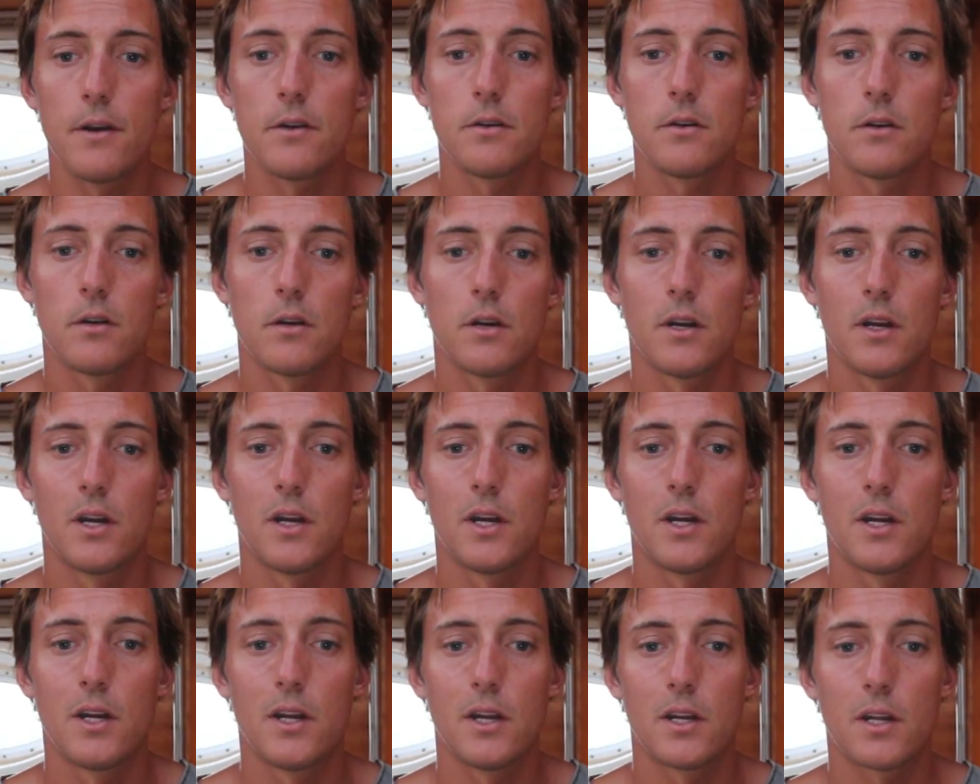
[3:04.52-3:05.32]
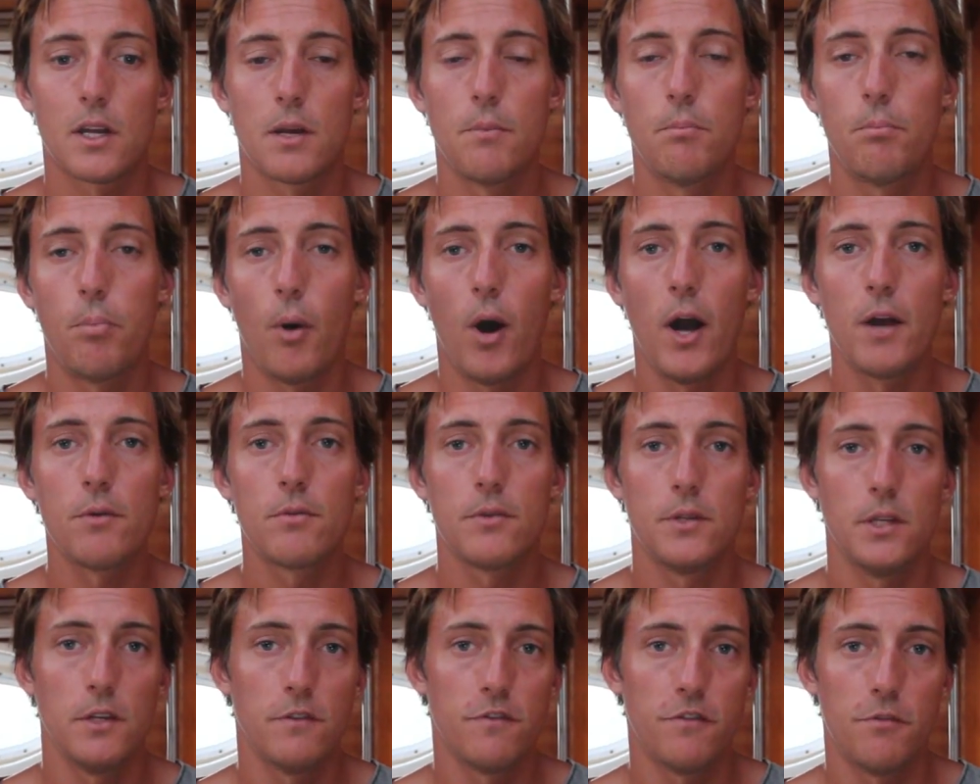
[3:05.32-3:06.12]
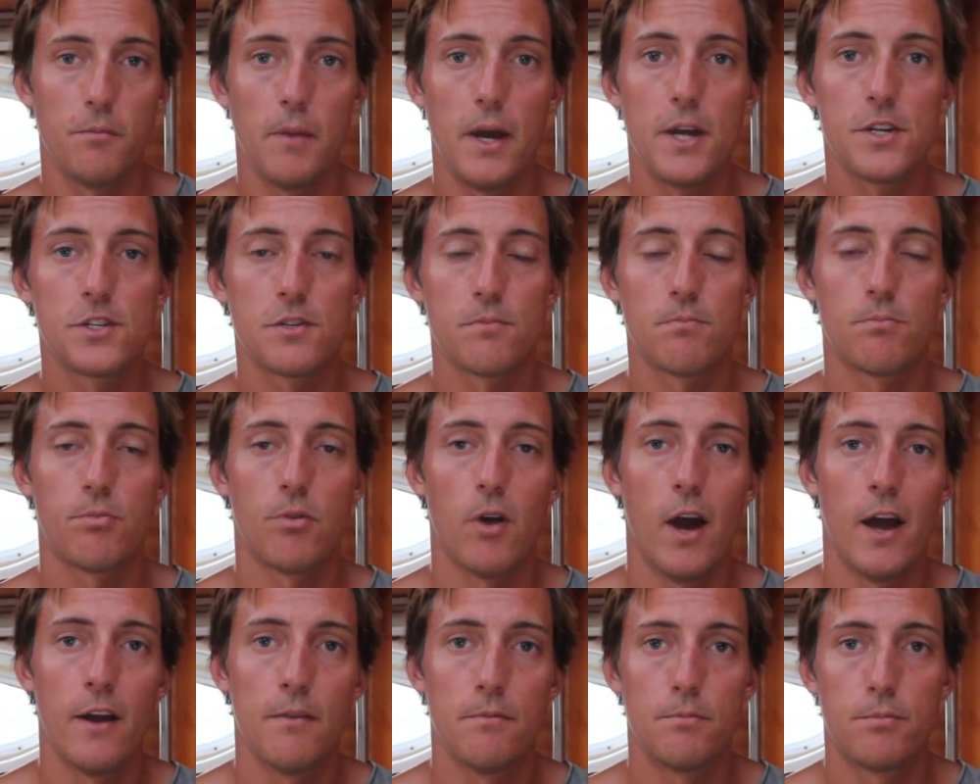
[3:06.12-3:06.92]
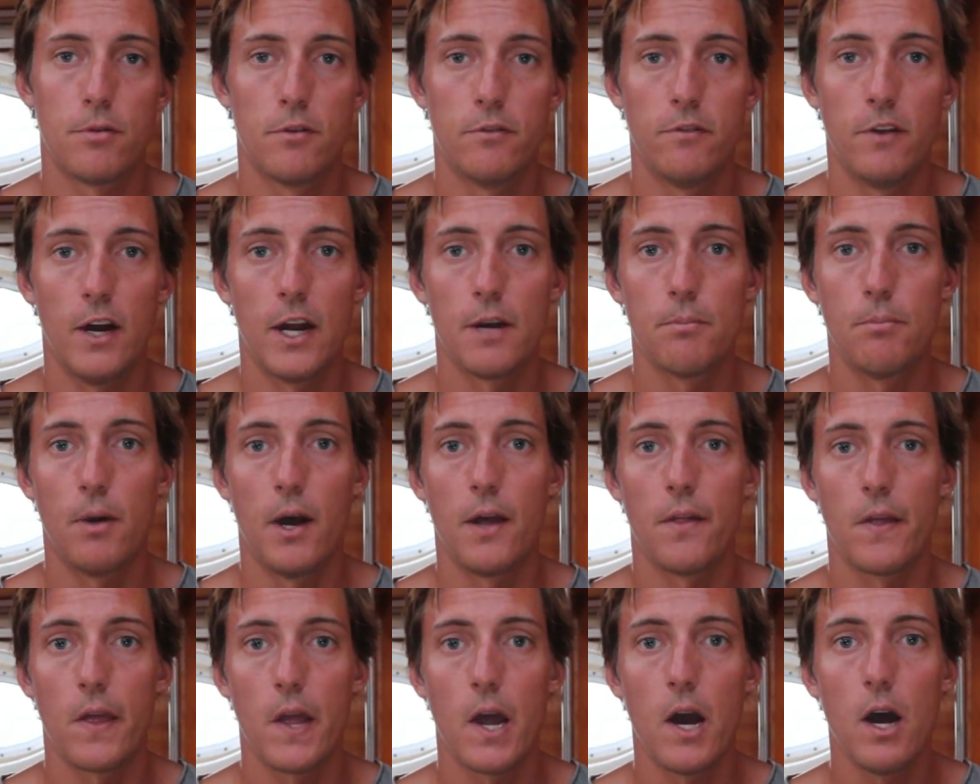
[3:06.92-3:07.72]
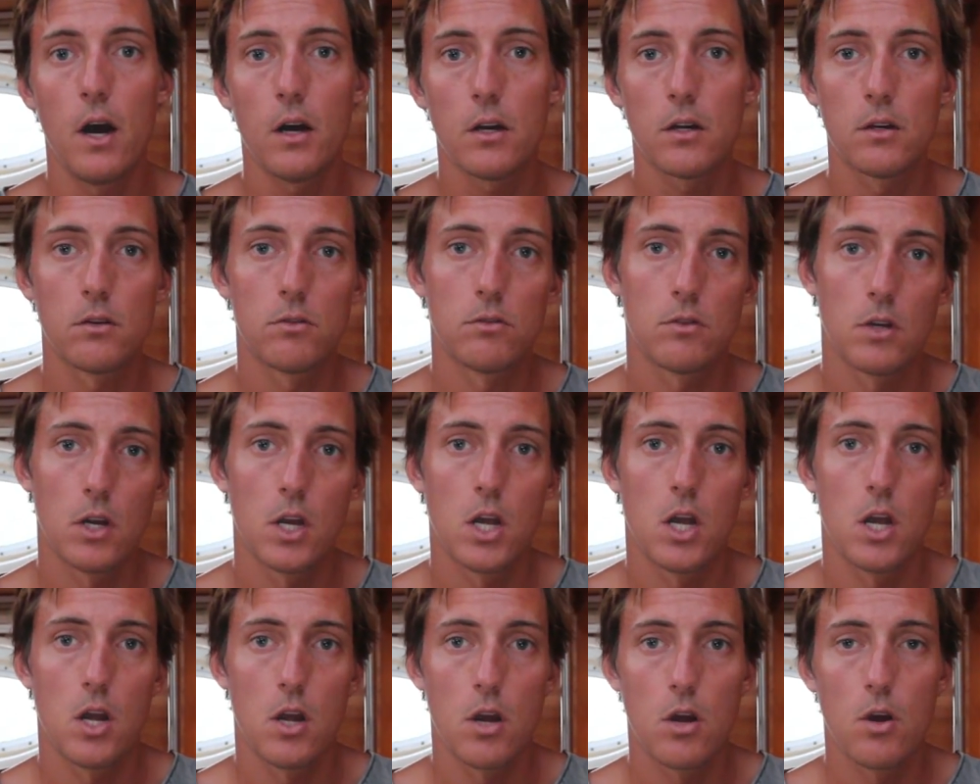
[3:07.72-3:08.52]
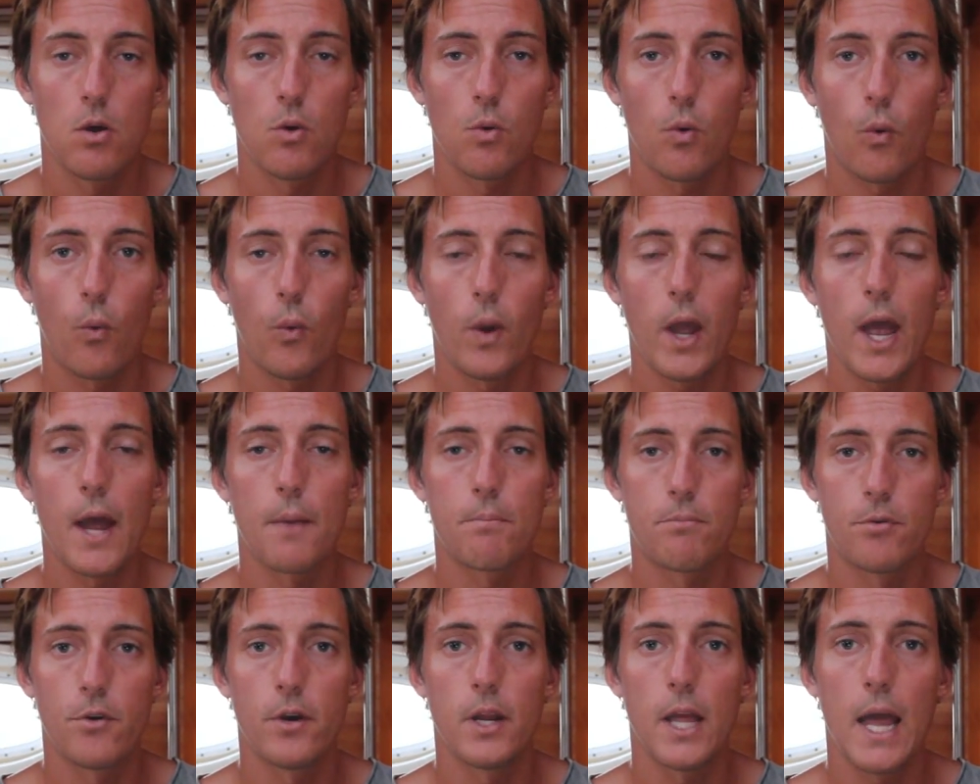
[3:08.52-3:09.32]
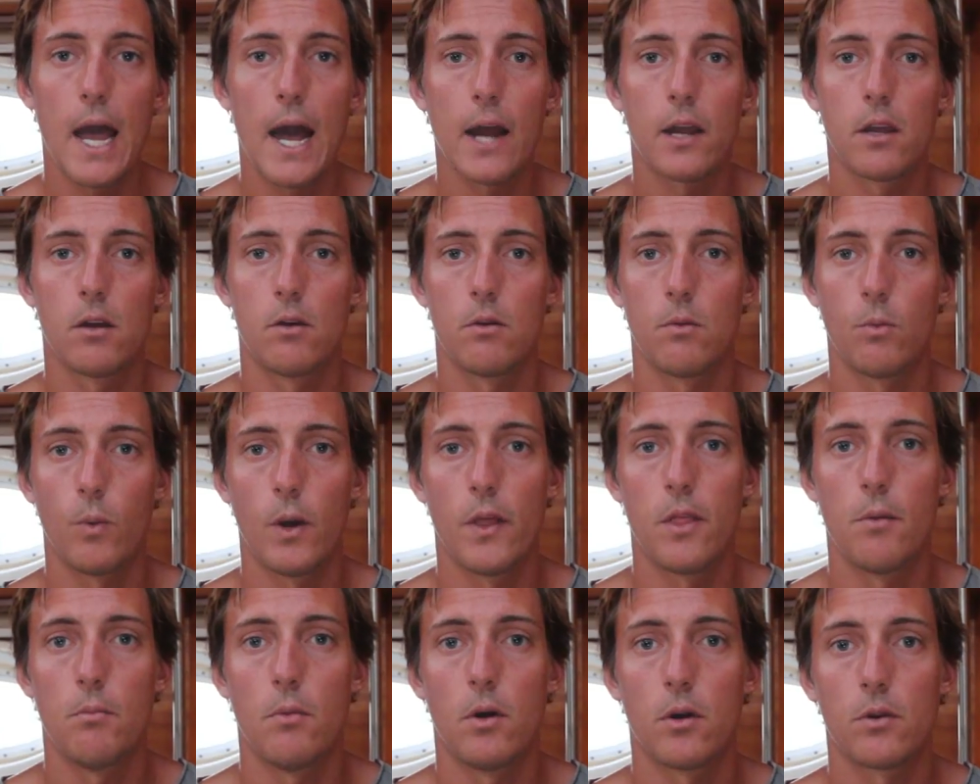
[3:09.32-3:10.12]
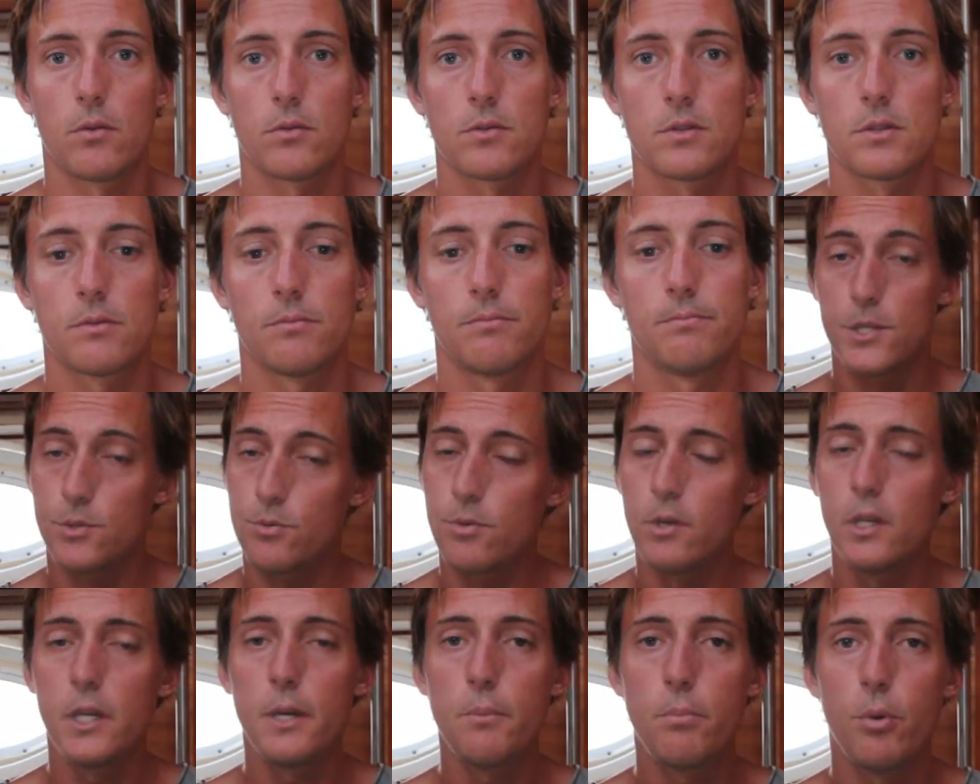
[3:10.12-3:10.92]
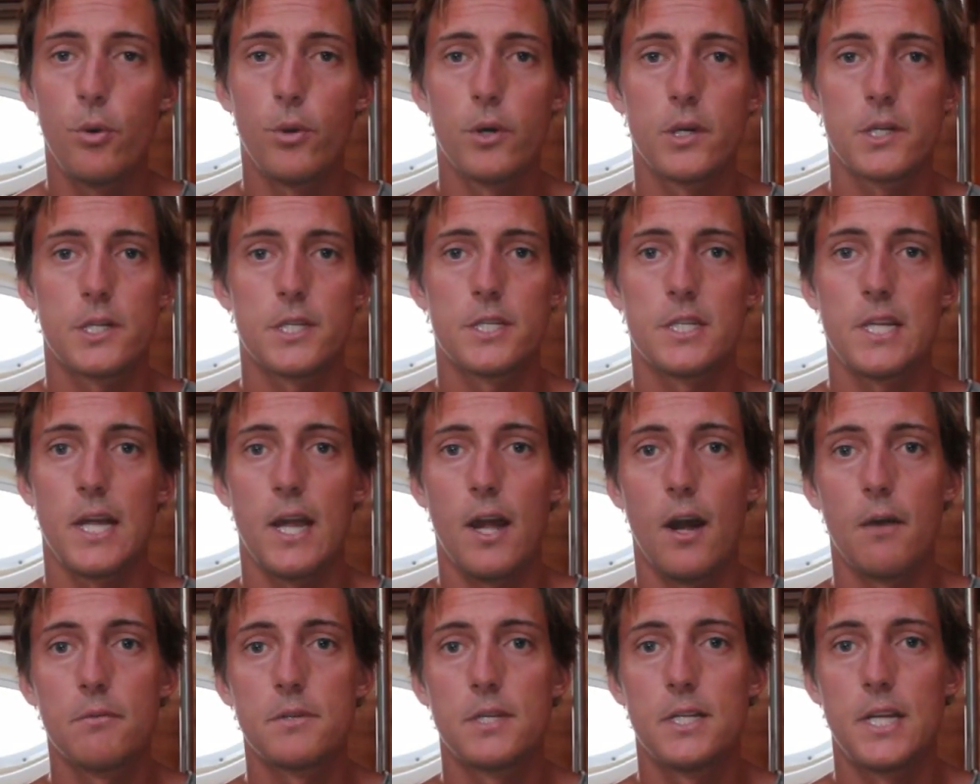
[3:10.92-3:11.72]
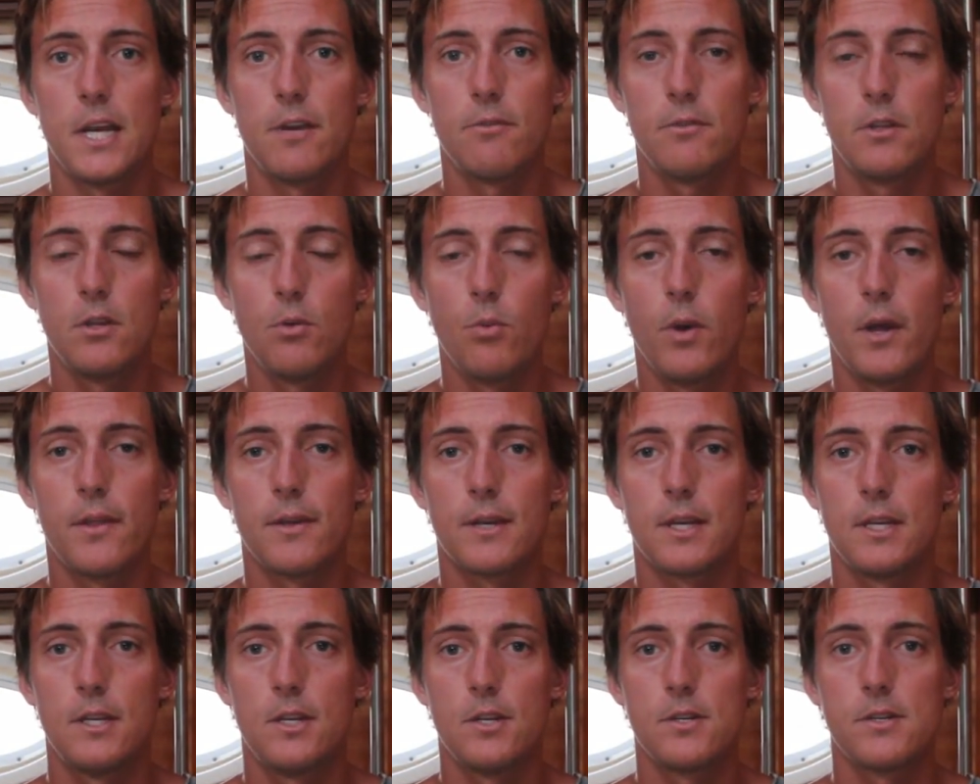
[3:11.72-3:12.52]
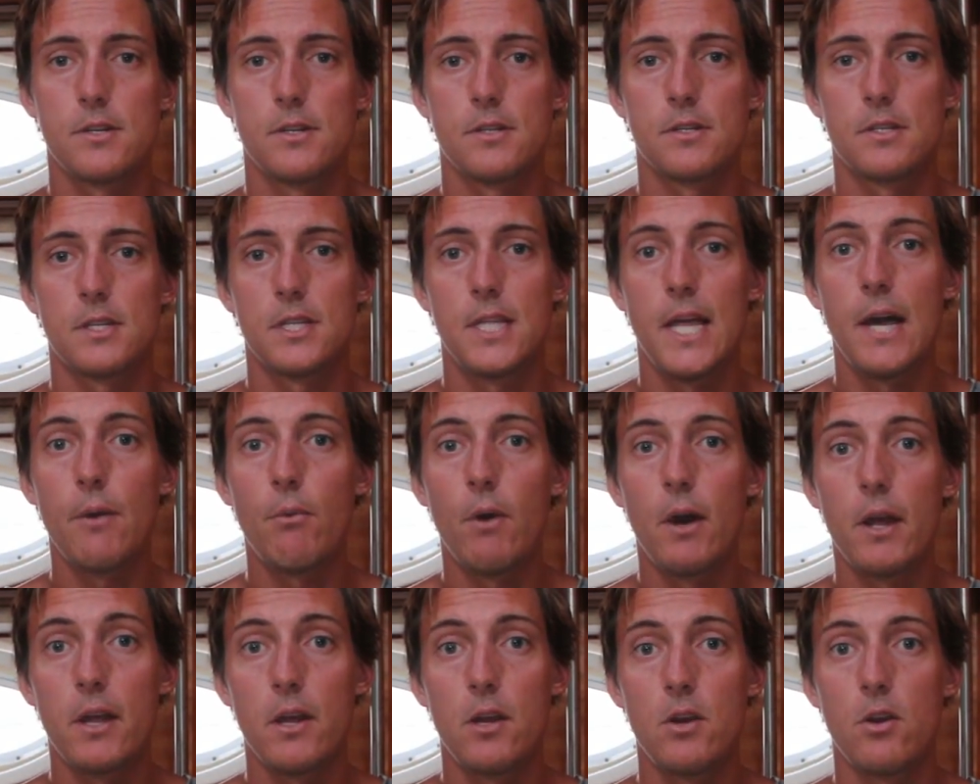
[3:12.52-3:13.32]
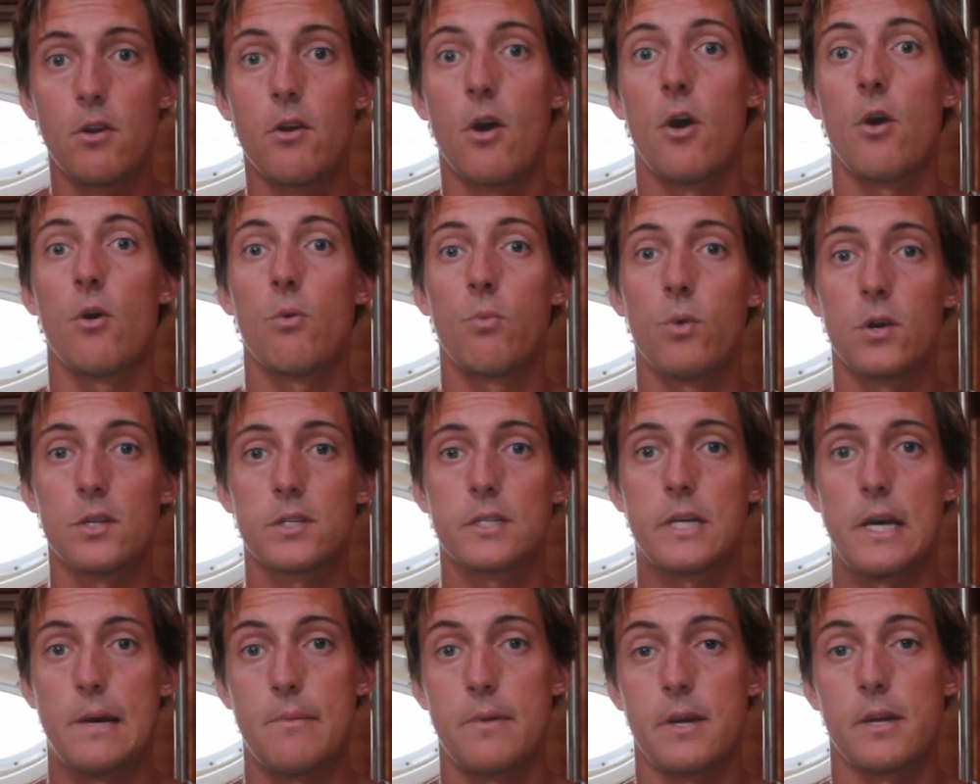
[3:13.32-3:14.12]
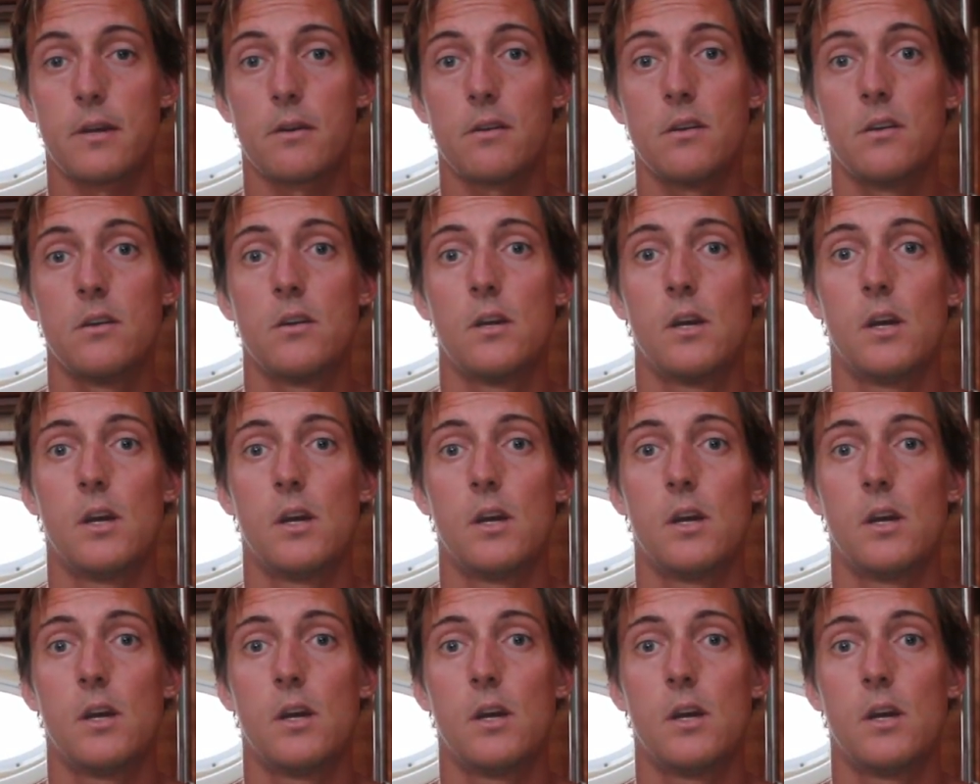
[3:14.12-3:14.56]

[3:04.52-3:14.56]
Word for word: and combined with the information provided by the ARC, we had pretty accurate weather models. It's really important to stay up to date with your weather conditions, that way you know what's coming.